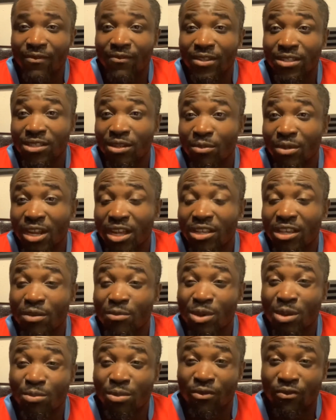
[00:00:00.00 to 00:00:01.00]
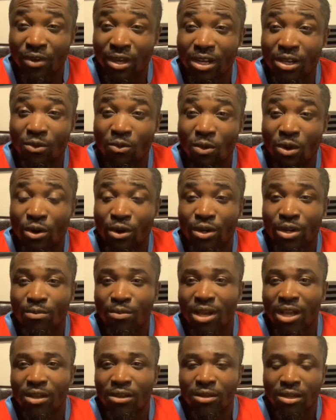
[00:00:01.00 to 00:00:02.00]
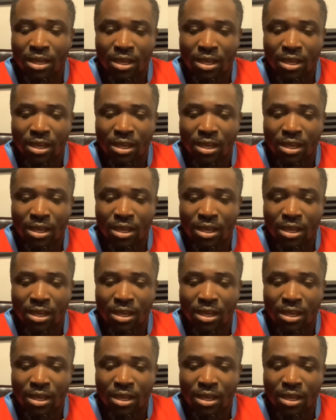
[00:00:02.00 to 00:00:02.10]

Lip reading: And somebody had given me a prophetic word about